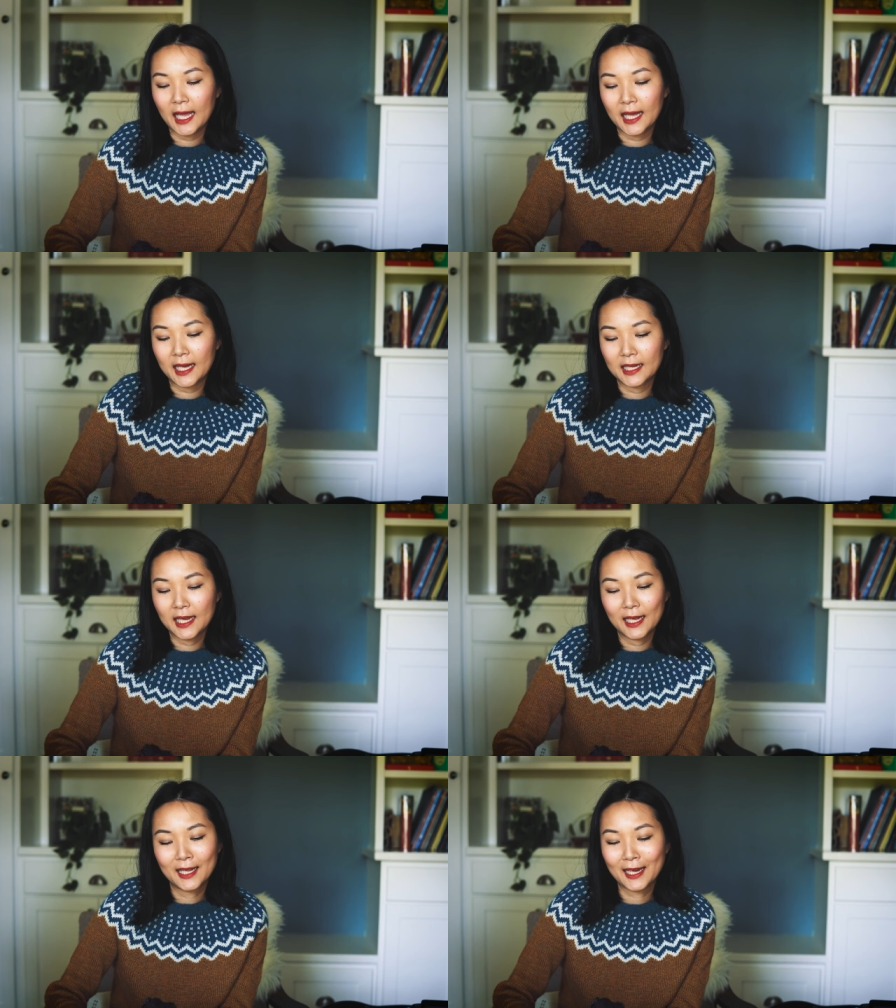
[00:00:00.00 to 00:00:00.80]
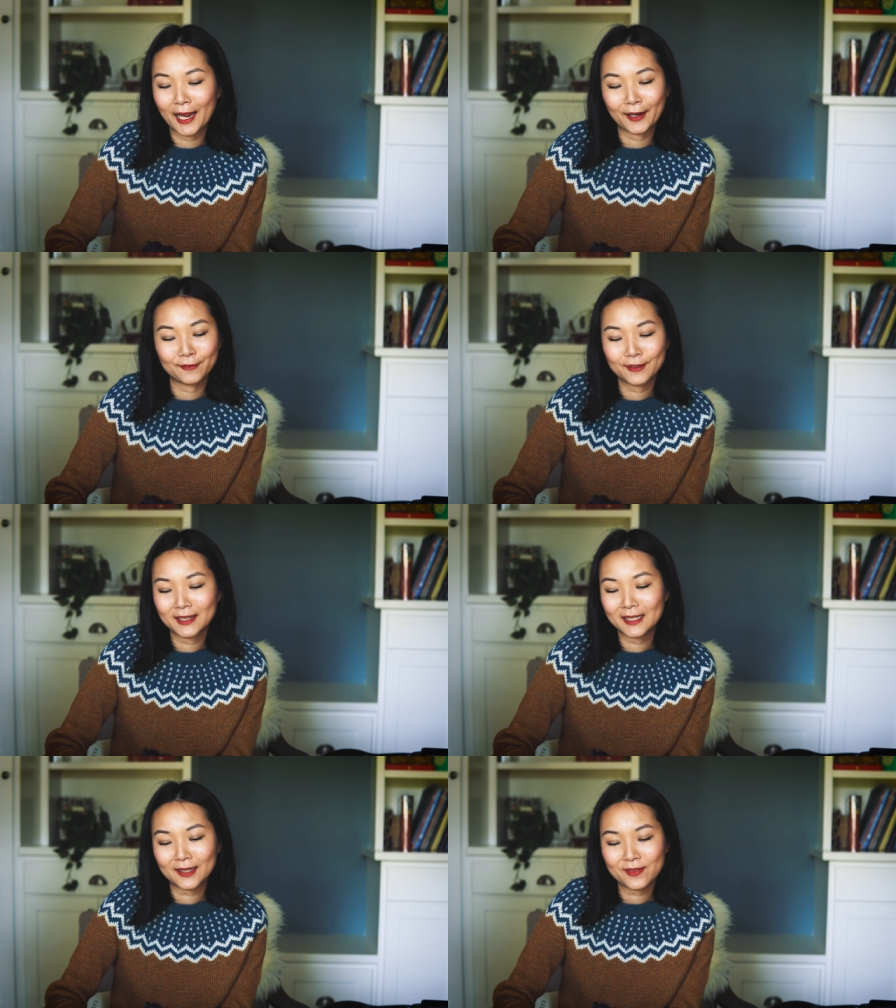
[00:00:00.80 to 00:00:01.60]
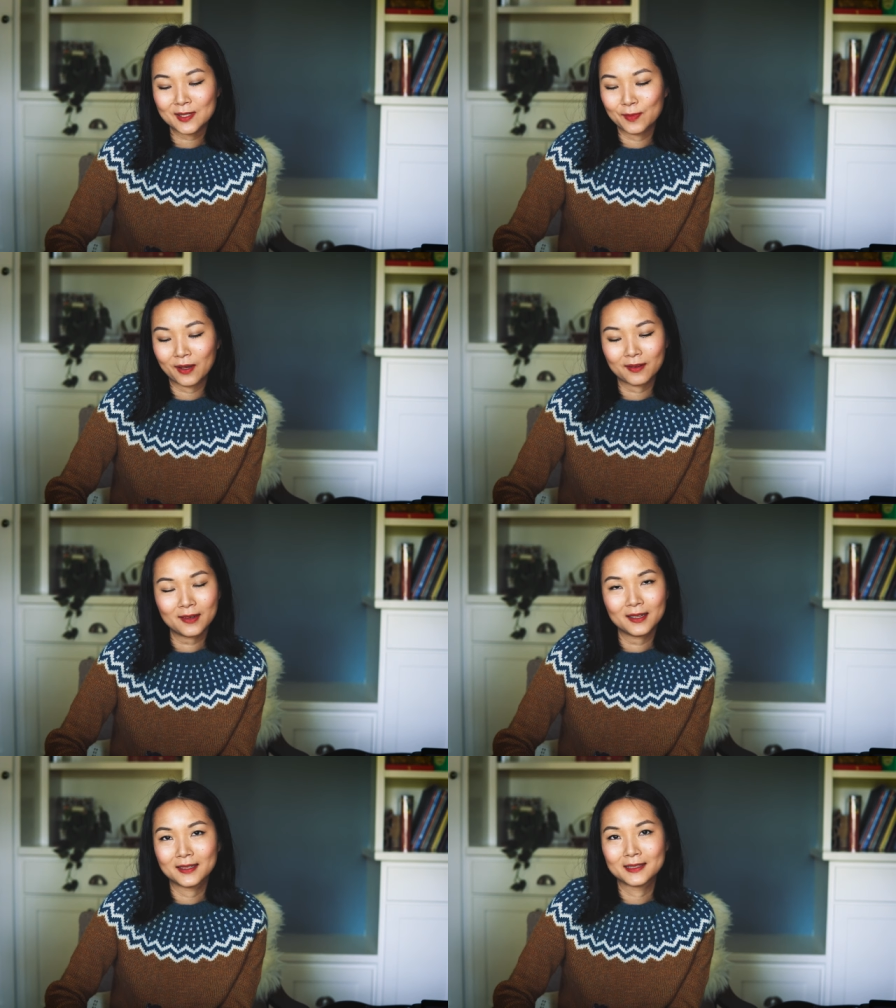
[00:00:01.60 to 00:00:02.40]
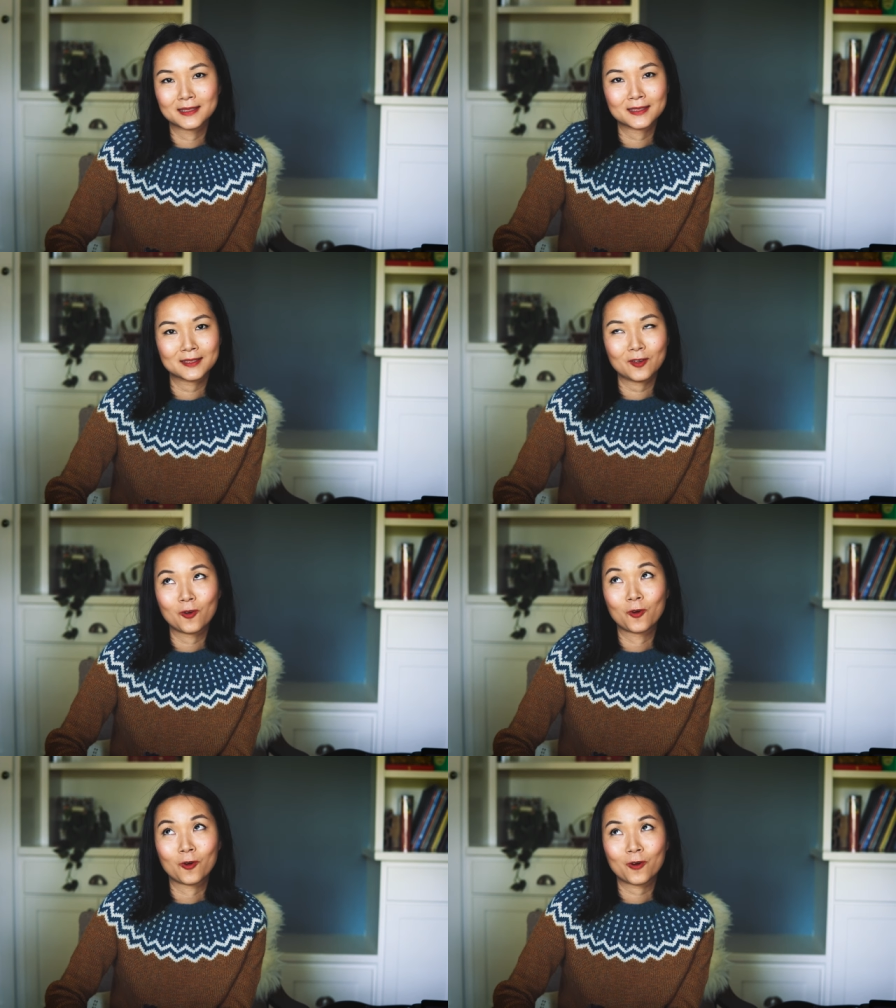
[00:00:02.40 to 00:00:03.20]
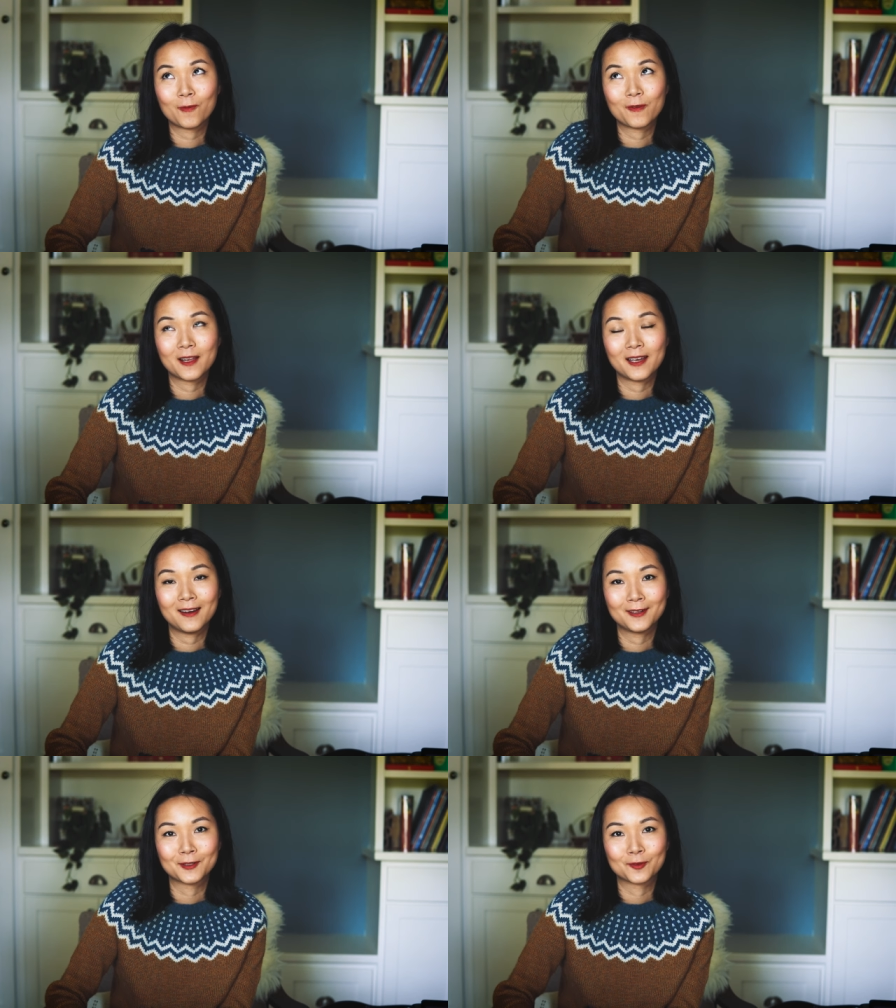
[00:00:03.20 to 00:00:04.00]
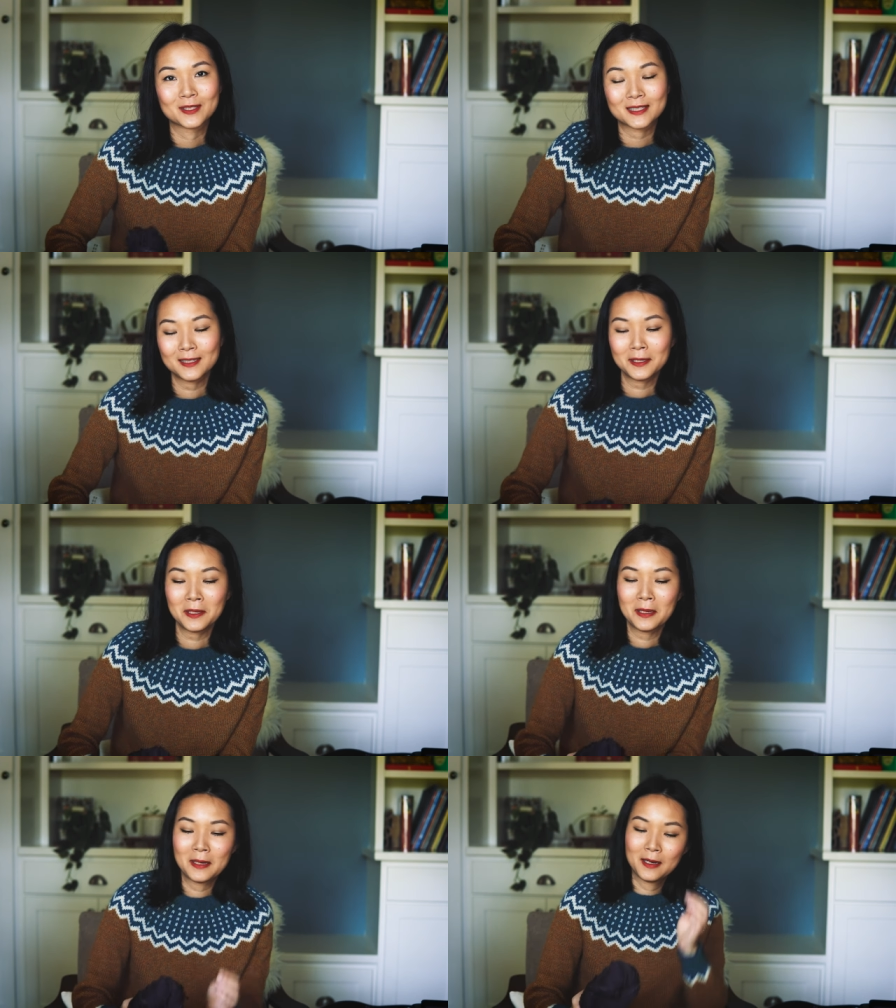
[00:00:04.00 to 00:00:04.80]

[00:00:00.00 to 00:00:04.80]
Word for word: and like everything I've spun is horribly undertwisted.